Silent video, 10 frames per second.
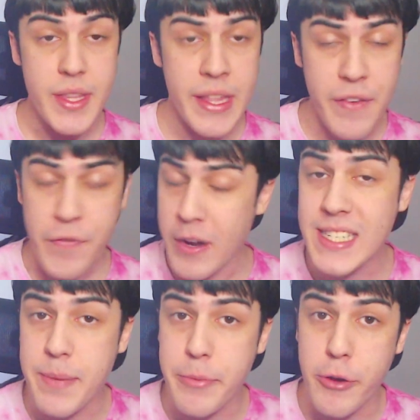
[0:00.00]
the
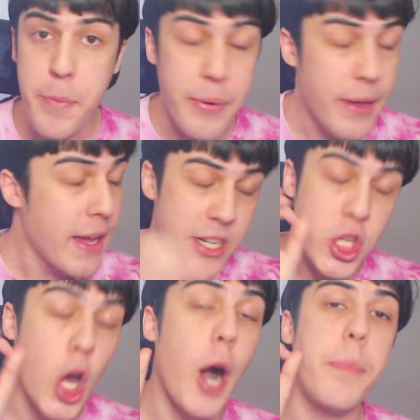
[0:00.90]
friendship group,
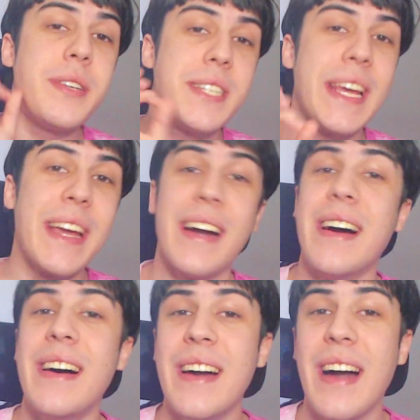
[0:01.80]
top tier.
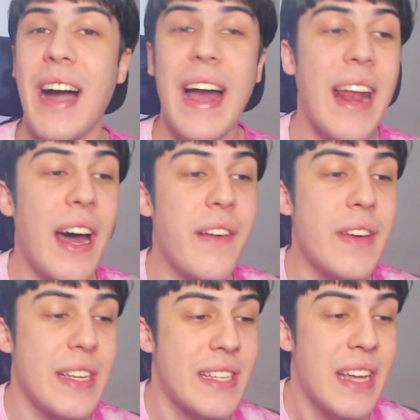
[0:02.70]
I love
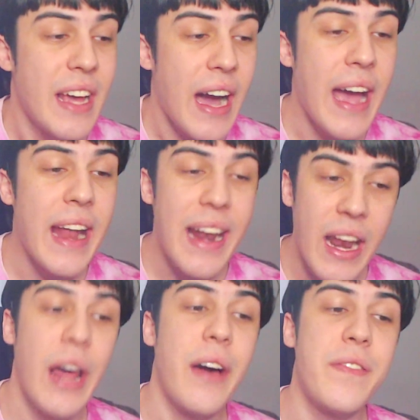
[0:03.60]
it. I
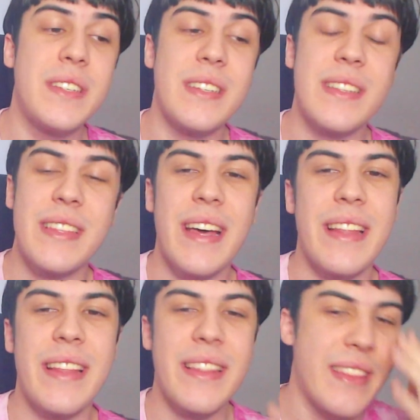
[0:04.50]
loved
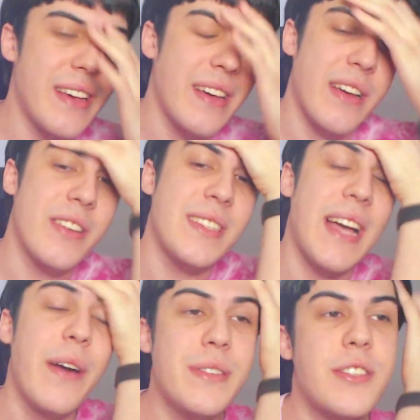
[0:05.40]
that, the because
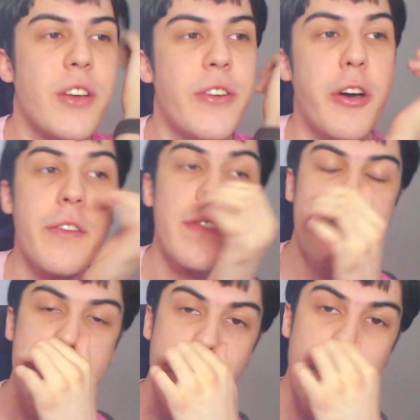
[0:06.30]
I was so
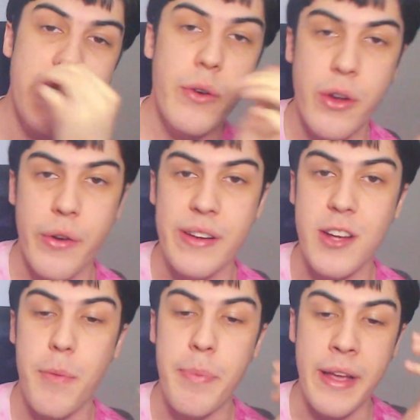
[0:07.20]
nervous when they were going
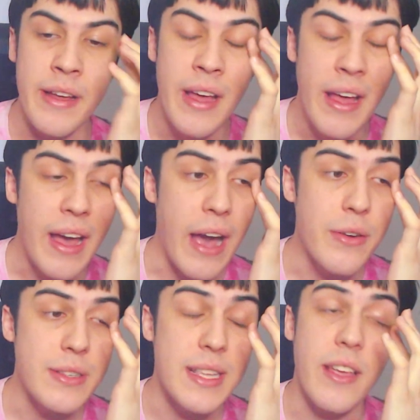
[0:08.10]
shopping. I
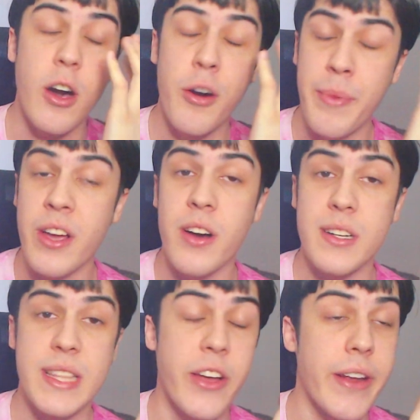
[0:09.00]
was like, oh my
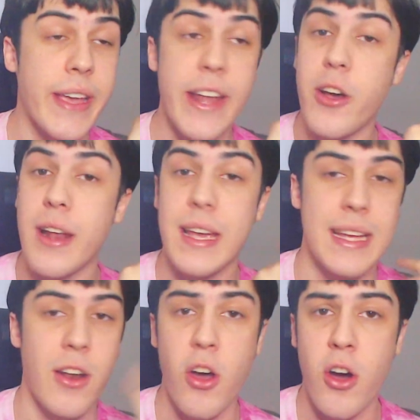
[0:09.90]
gosh, they're gonna get her like
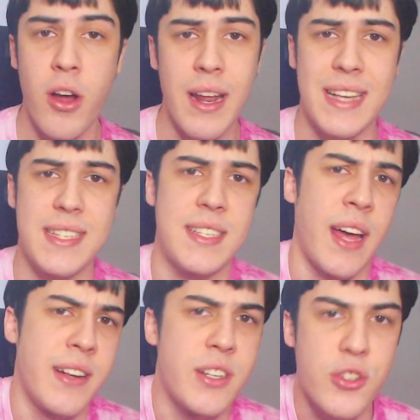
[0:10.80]
a long like
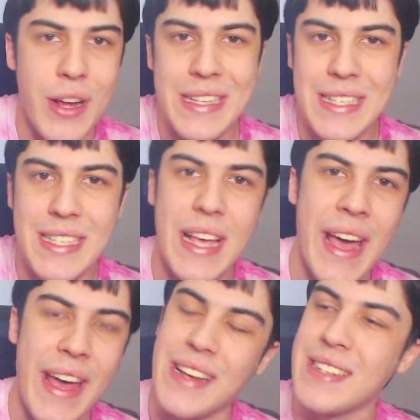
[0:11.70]
sundress,
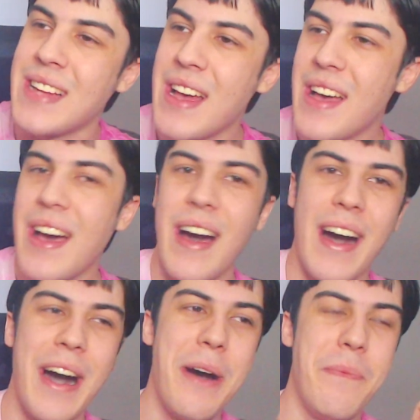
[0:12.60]
and
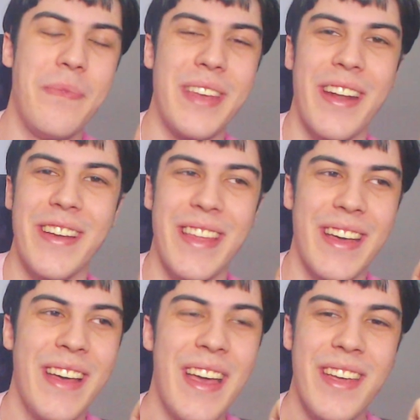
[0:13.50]
um, you know,
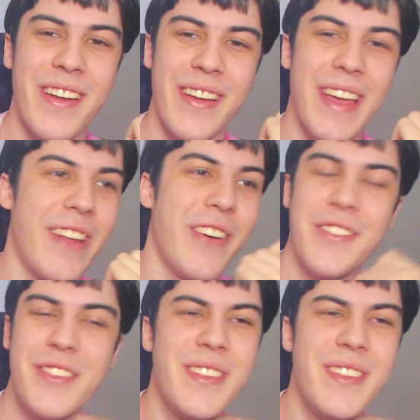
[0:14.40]
they're gonna get her